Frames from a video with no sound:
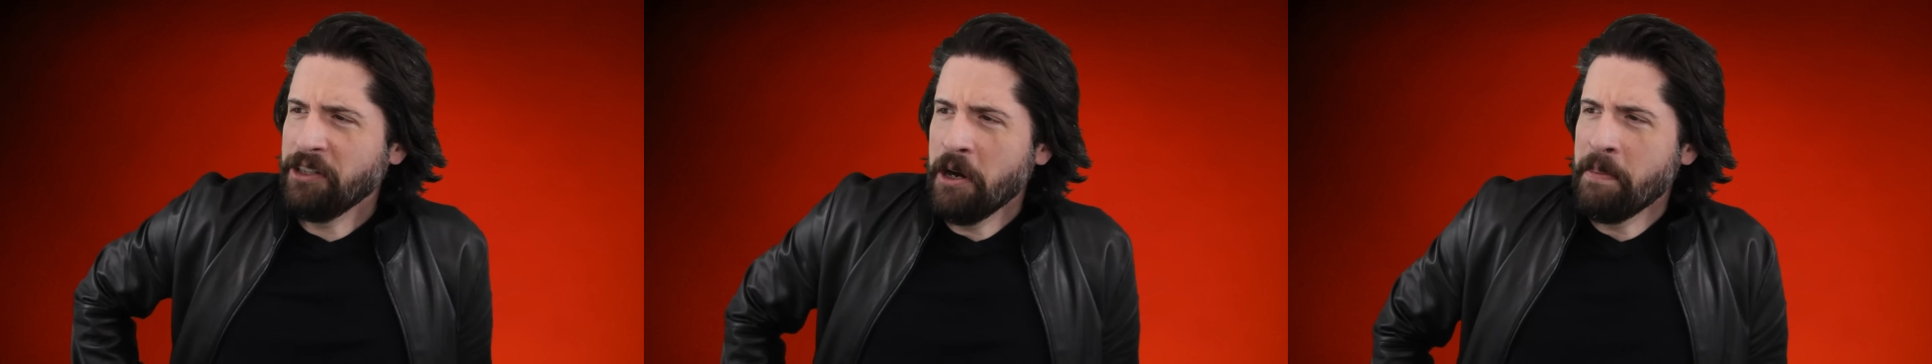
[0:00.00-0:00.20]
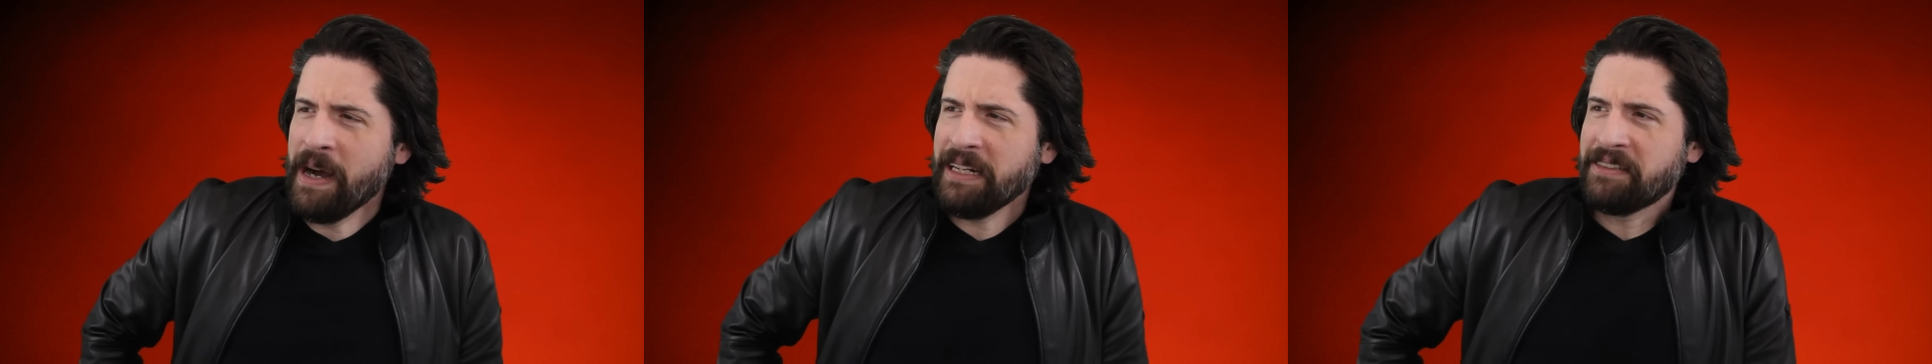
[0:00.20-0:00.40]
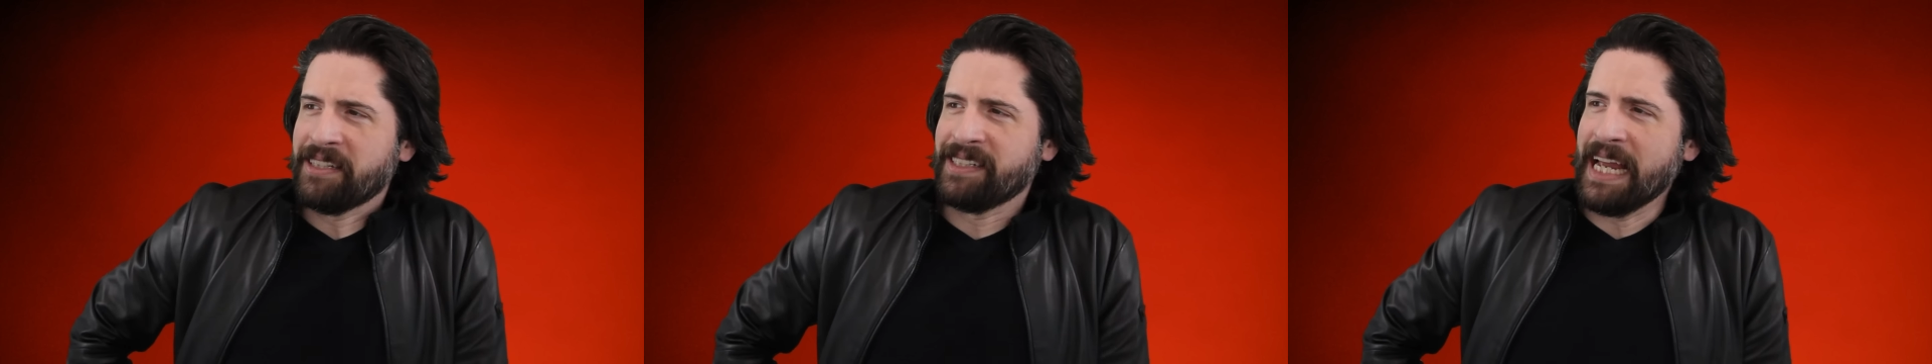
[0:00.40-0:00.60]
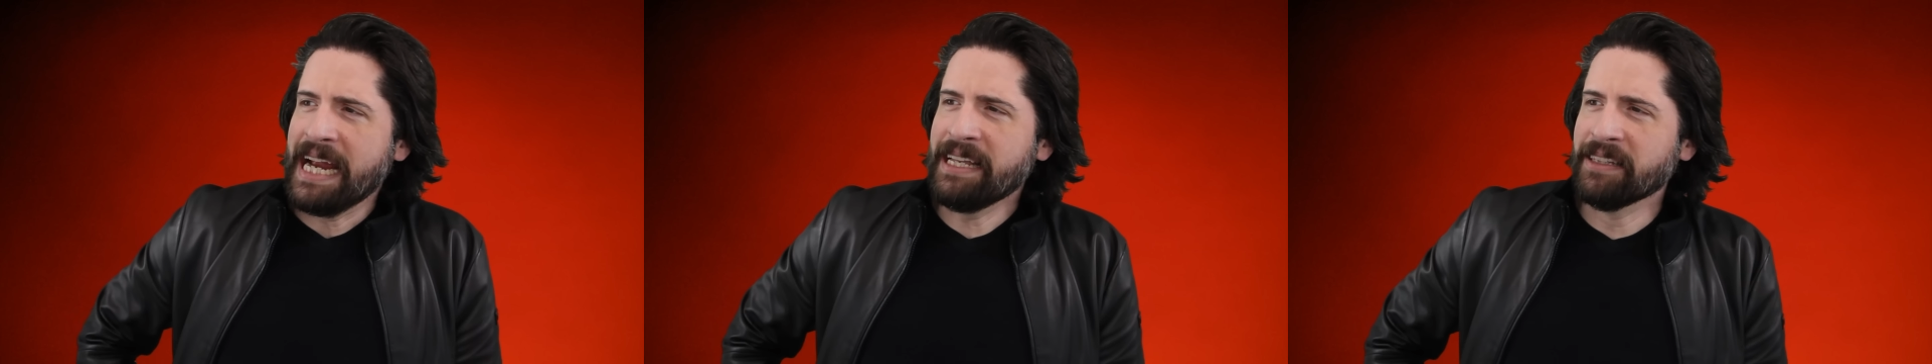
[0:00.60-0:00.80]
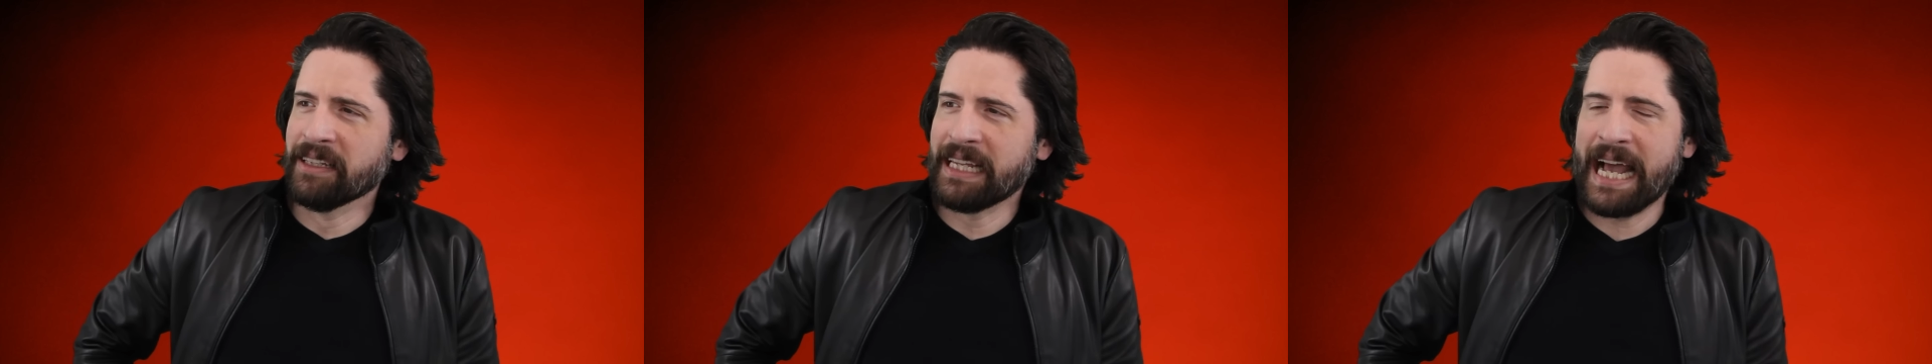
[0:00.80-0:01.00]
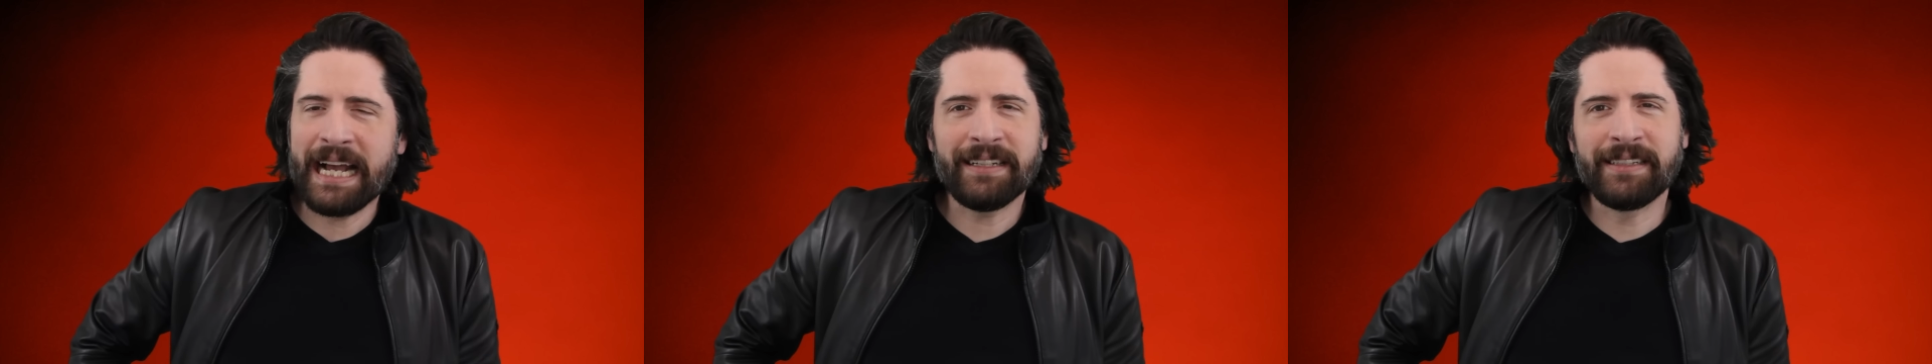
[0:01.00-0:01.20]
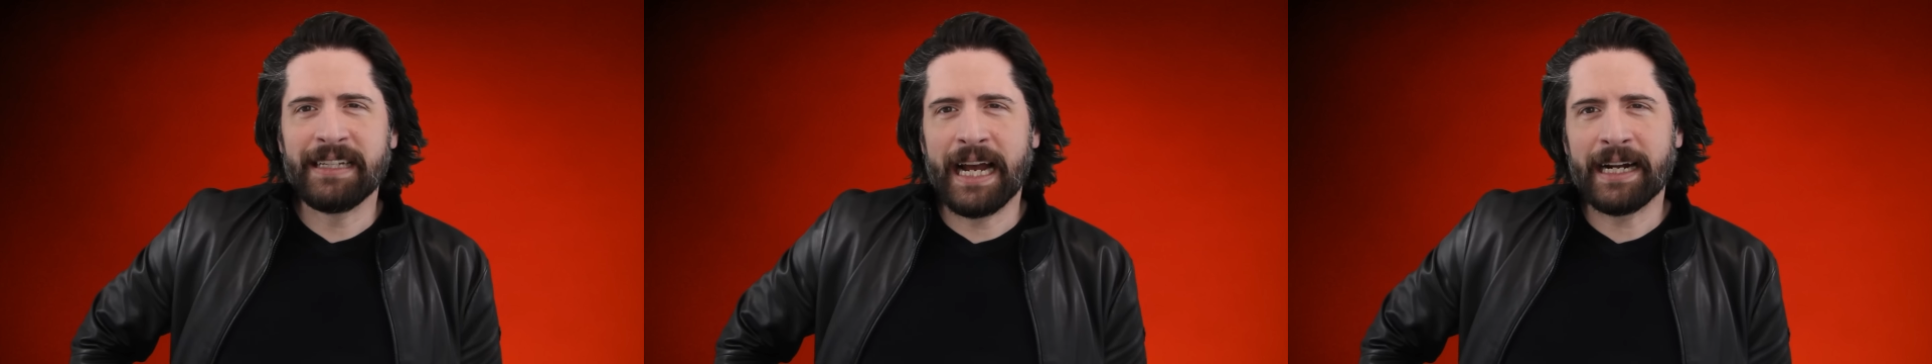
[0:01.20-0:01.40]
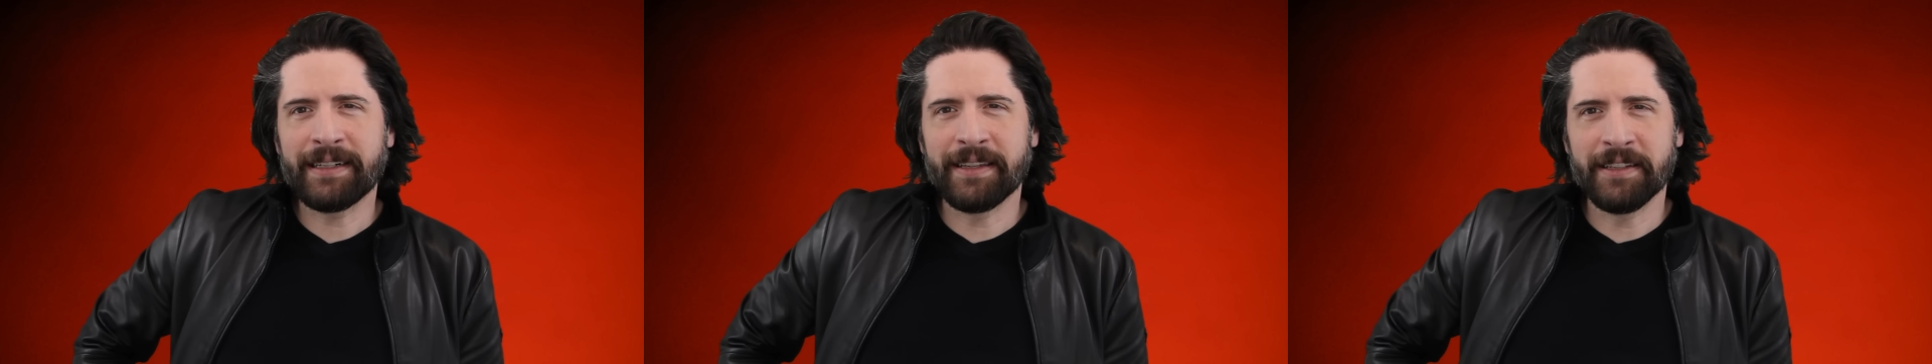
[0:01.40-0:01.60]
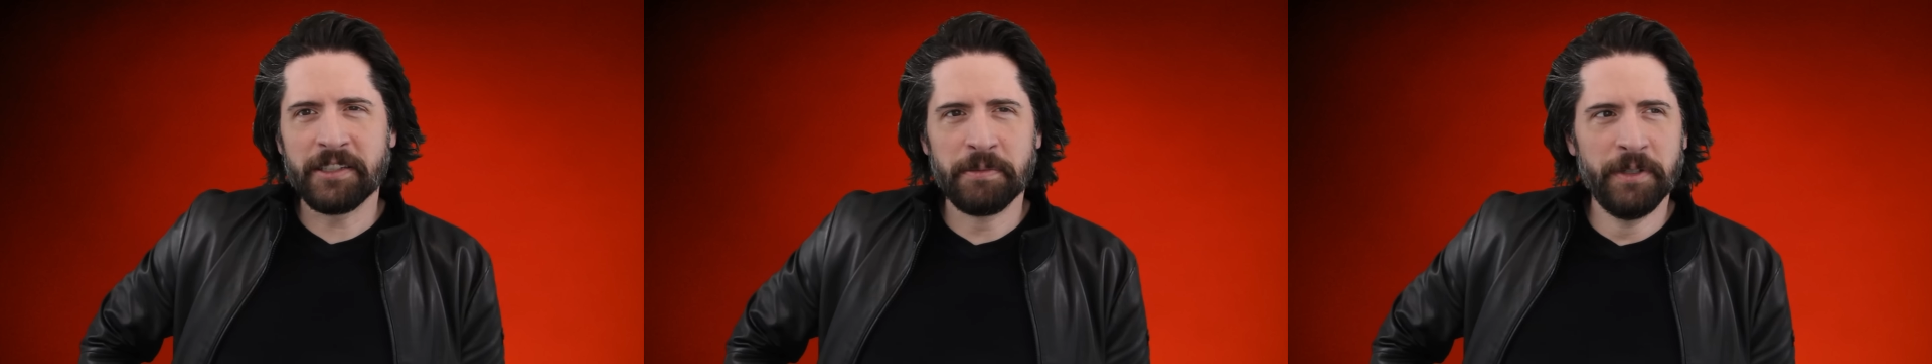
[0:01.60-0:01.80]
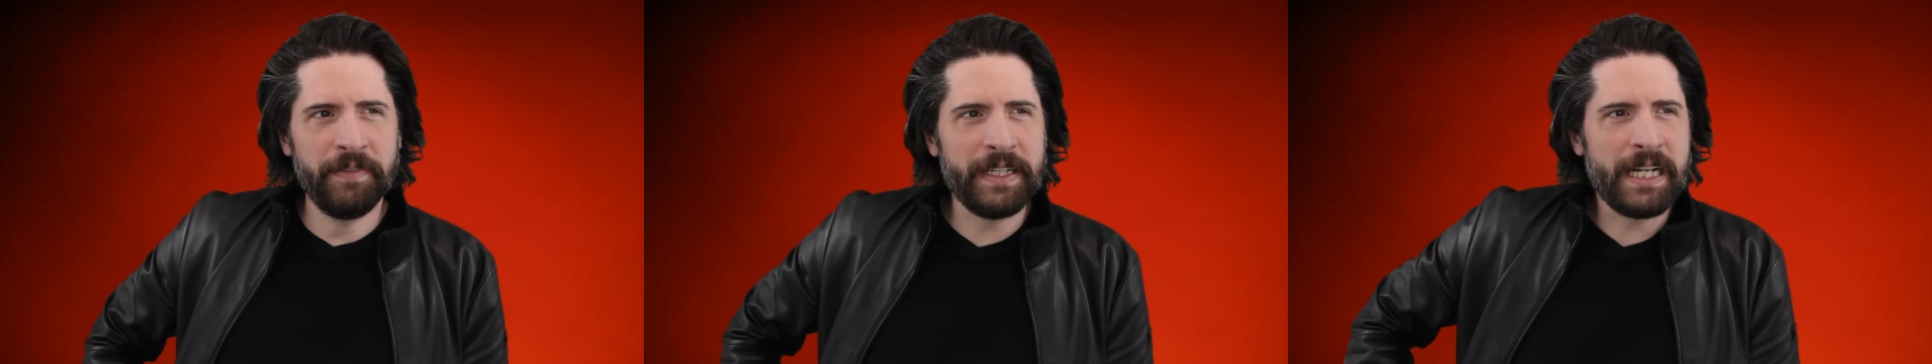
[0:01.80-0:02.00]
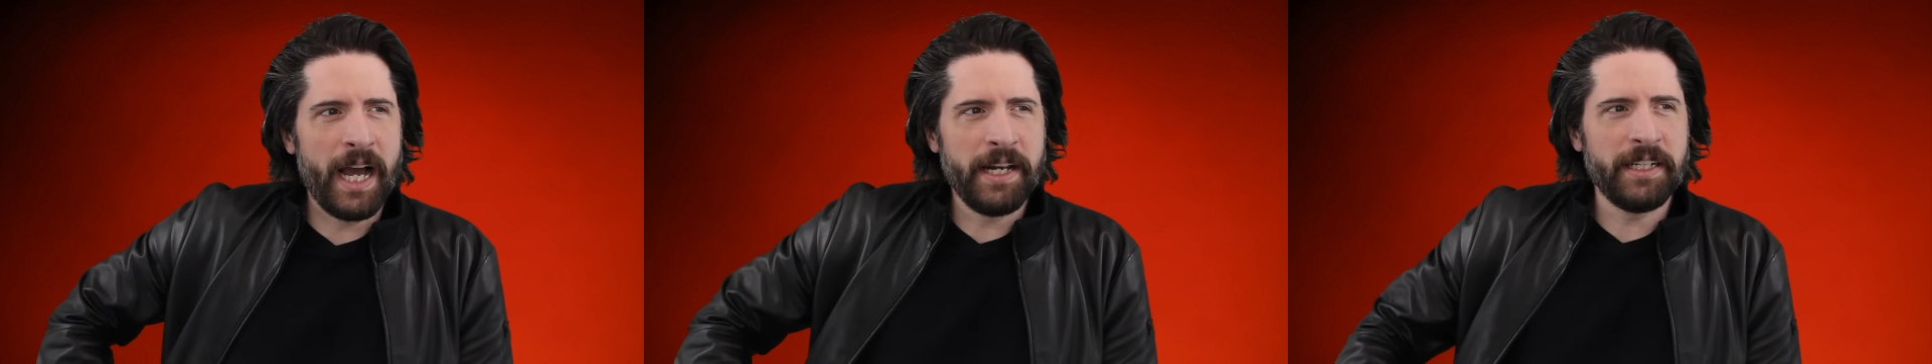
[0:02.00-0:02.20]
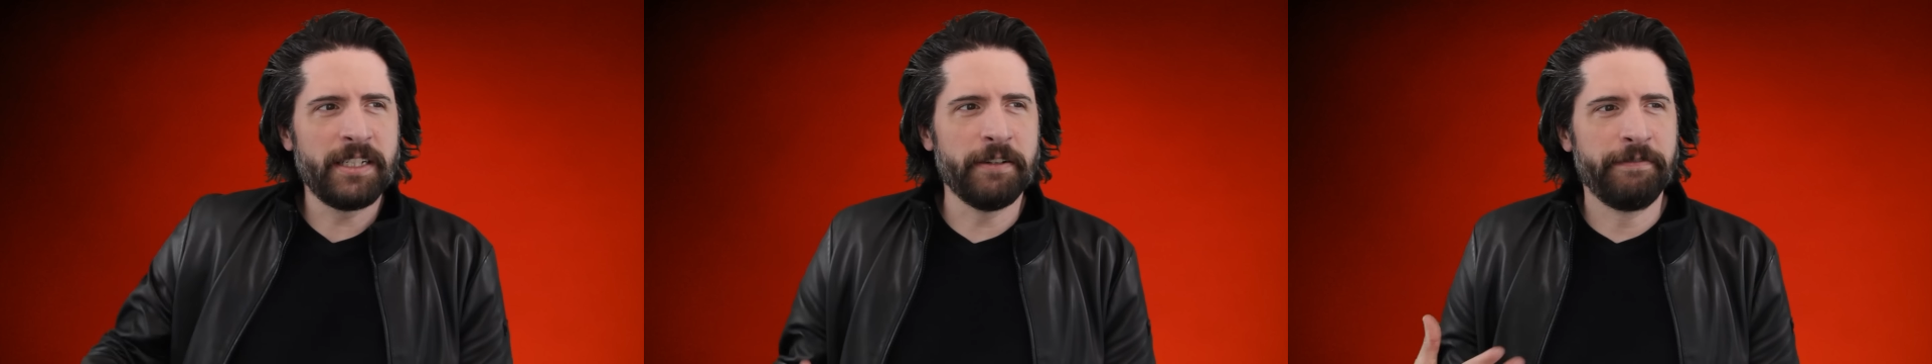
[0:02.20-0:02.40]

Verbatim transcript: I don't mind saying the last act of this movie kind of